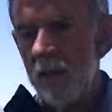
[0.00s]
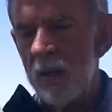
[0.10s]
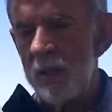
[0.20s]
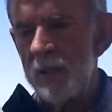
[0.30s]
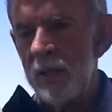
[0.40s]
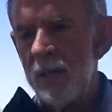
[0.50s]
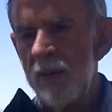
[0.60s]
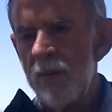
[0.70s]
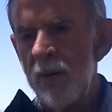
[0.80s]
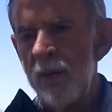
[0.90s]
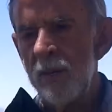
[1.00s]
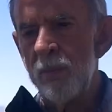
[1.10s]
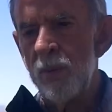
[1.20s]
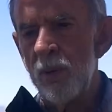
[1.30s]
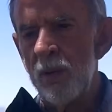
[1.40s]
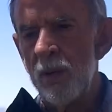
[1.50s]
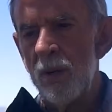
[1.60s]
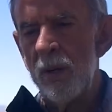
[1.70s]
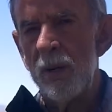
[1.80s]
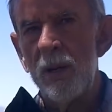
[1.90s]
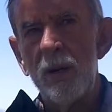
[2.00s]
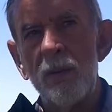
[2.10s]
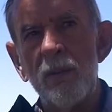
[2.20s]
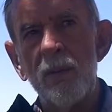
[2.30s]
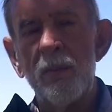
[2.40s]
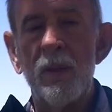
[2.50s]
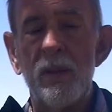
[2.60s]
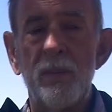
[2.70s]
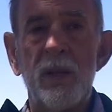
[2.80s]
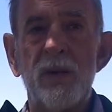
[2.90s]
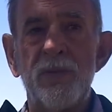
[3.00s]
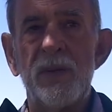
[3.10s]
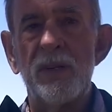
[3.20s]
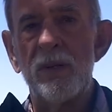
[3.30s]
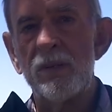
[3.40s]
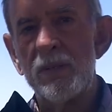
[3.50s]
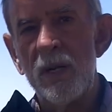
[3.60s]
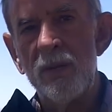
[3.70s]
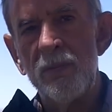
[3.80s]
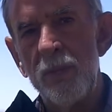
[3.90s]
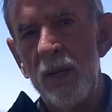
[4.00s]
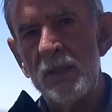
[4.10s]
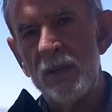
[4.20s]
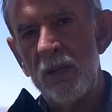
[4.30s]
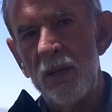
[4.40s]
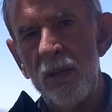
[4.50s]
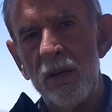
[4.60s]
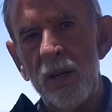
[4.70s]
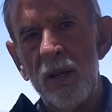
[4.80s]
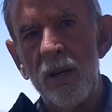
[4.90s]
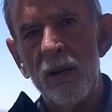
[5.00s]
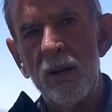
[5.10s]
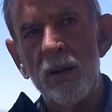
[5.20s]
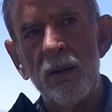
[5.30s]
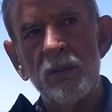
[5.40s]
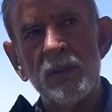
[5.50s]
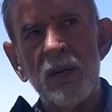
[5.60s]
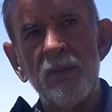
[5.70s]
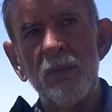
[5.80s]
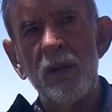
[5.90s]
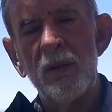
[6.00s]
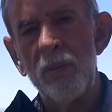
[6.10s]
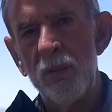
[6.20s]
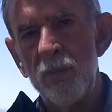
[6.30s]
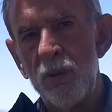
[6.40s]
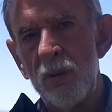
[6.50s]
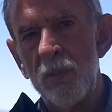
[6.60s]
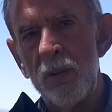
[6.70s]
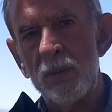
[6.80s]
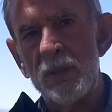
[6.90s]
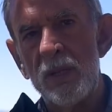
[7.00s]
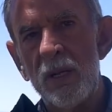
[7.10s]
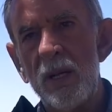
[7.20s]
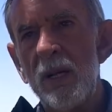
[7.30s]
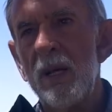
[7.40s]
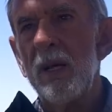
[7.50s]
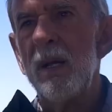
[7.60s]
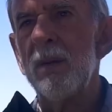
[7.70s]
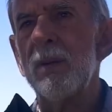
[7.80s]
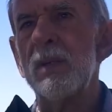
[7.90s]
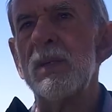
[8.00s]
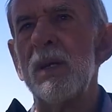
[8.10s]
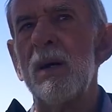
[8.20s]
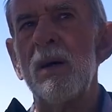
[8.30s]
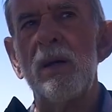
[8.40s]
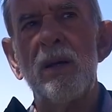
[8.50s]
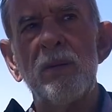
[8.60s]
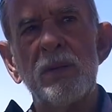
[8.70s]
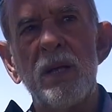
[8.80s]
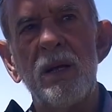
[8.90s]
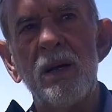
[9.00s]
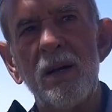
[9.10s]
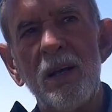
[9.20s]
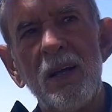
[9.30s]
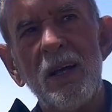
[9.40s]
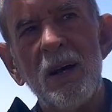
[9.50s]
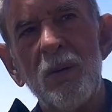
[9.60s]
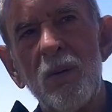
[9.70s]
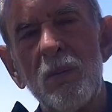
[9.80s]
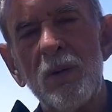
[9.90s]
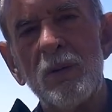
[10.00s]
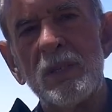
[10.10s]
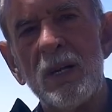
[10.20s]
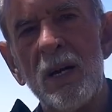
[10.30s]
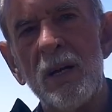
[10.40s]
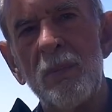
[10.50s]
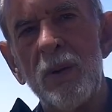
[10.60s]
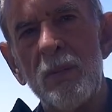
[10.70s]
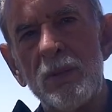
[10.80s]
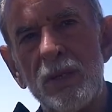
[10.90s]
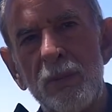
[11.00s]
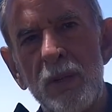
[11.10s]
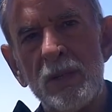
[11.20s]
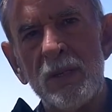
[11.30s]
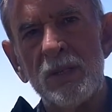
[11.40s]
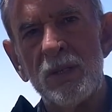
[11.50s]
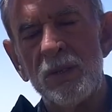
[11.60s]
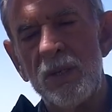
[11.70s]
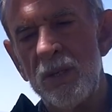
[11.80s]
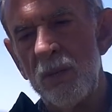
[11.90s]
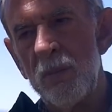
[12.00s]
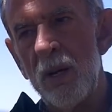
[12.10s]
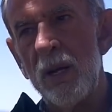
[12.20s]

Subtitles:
I started writing a book on the metaphysical stuff, basically, and it was never meant to be a book, but it was a woman was starting a publishing business, so she took